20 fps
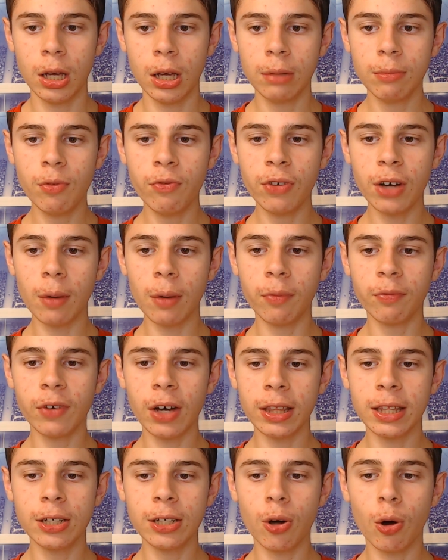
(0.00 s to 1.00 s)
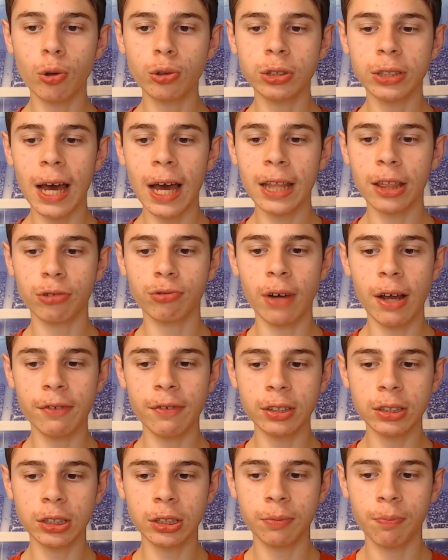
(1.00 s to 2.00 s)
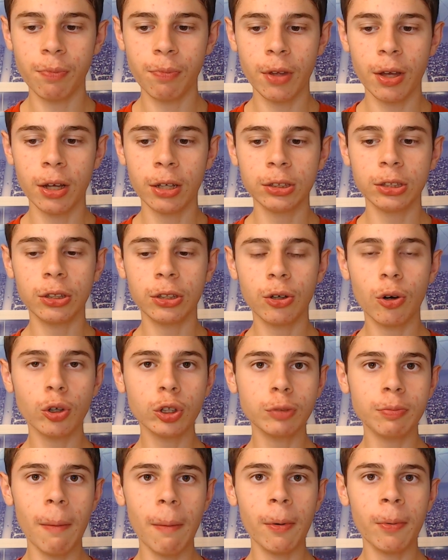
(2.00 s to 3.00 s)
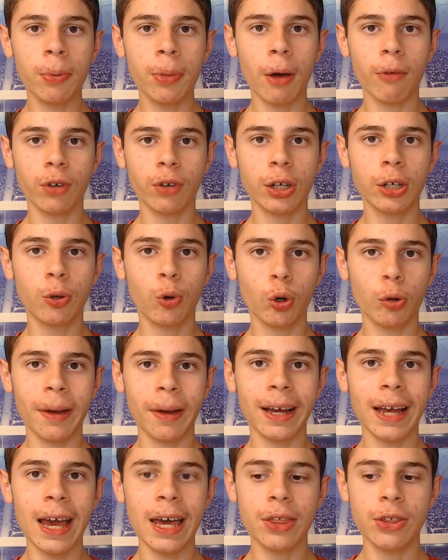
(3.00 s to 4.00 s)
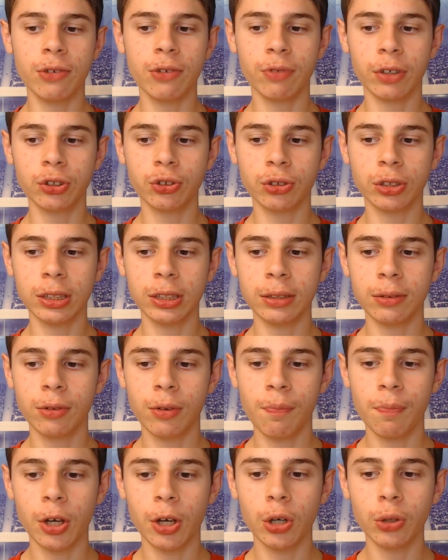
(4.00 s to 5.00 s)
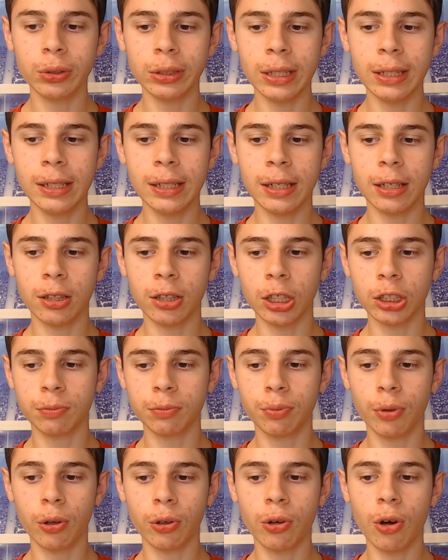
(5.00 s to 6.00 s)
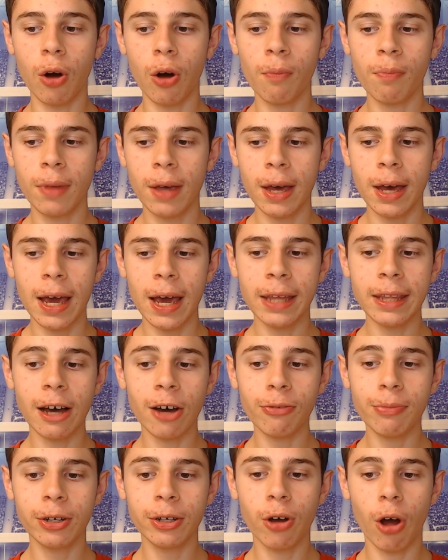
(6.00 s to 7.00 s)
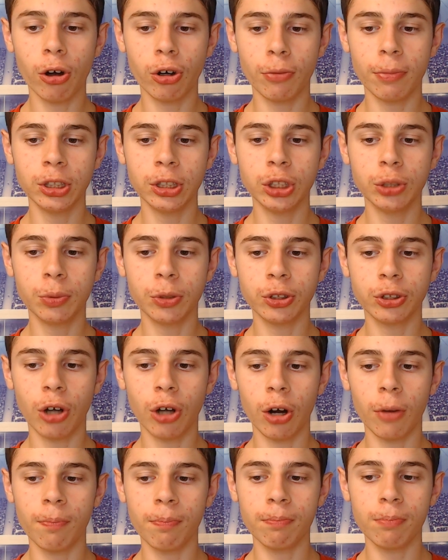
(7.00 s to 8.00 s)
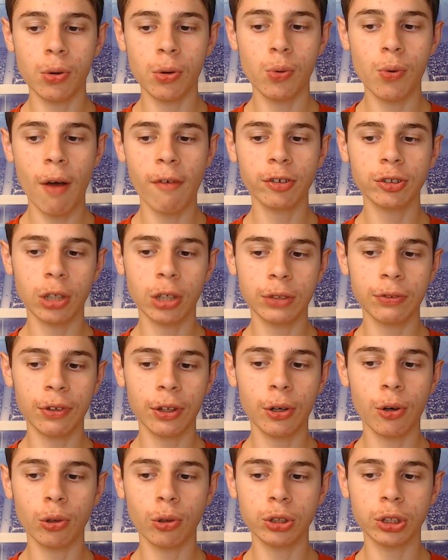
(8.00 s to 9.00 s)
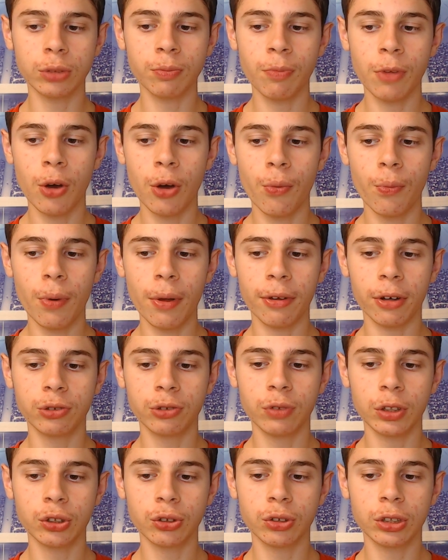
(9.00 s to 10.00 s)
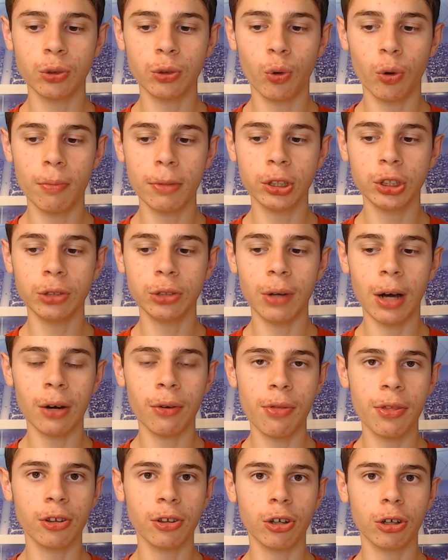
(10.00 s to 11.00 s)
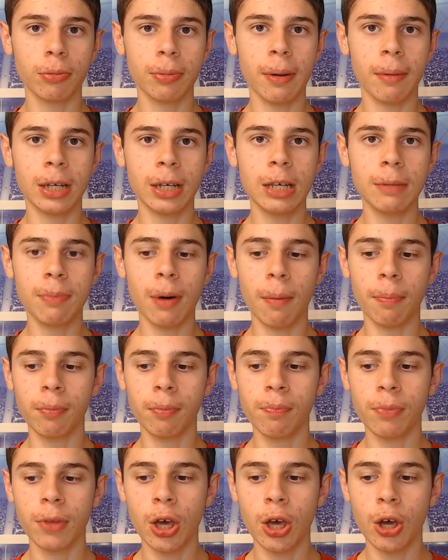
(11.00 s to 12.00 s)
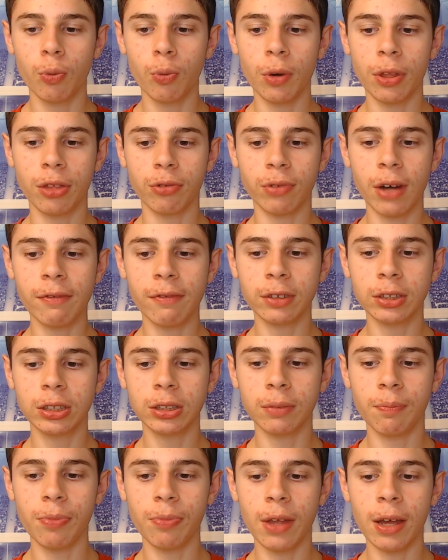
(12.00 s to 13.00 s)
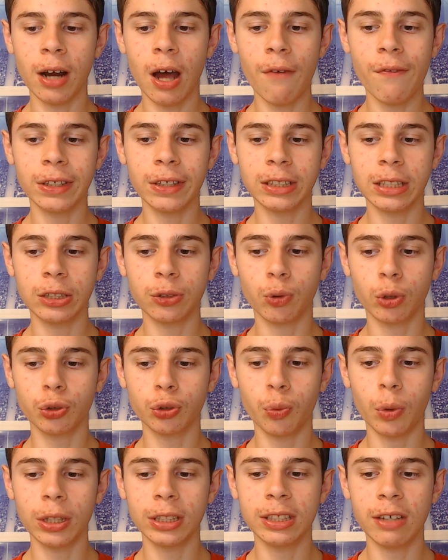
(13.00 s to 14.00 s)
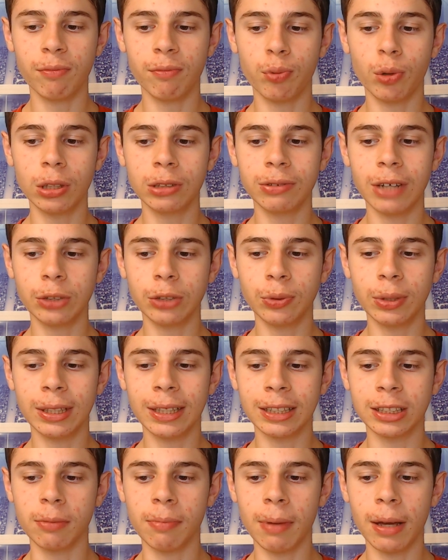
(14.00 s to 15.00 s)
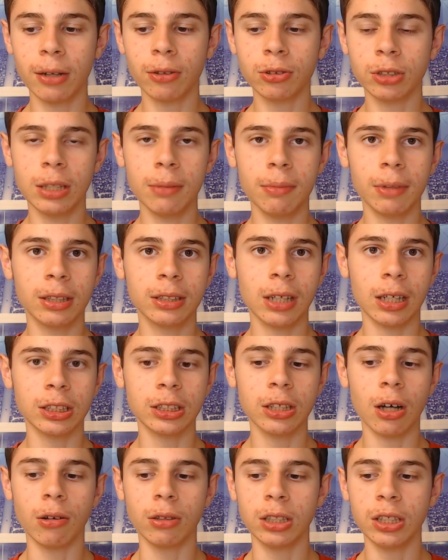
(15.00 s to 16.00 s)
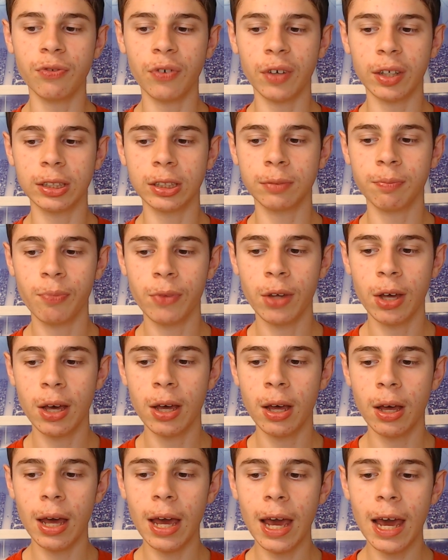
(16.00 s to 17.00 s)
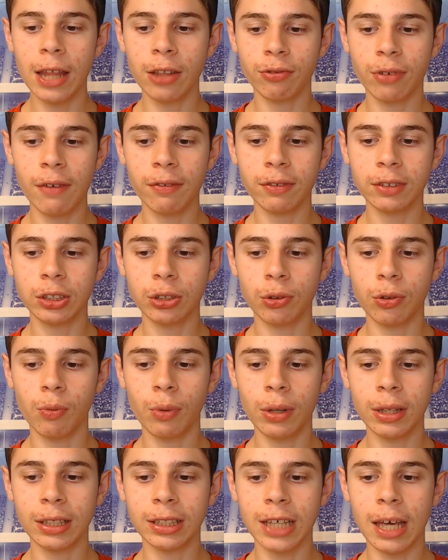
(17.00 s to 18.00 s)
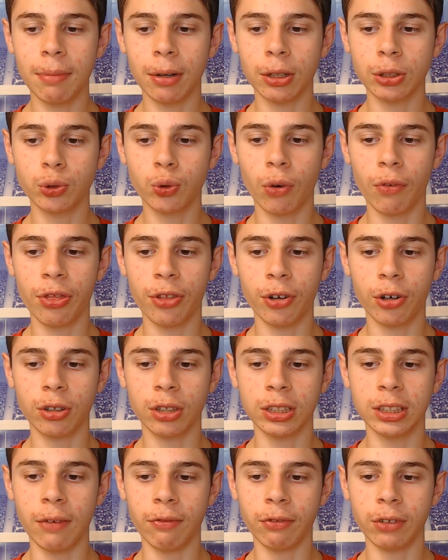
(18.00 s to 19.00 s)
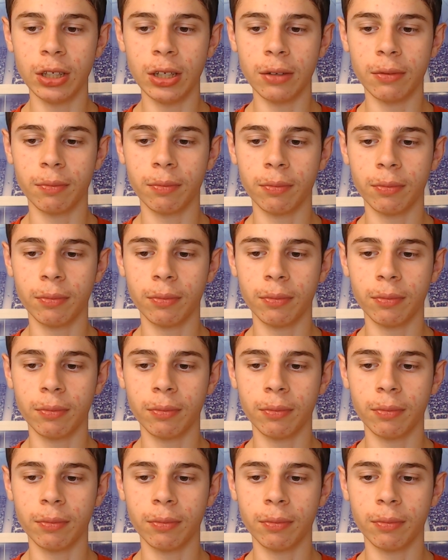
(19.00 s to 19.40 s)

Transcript: Moving on, we've got the Colts at the Ravens. So the Colts may be without rookie quarterback Anthony Richardson, who's in the concussion protocol. And that would mean Gardner Minshew will start. But whoever starts for the Colts, whether it's Richardson or Minshew, I don't think they're going to be able to keep up with the Ravens, an offense that scored 27 points last week against the Bengals, a team that's got a solid defense. And the Ravens win this game by a score of 30-17.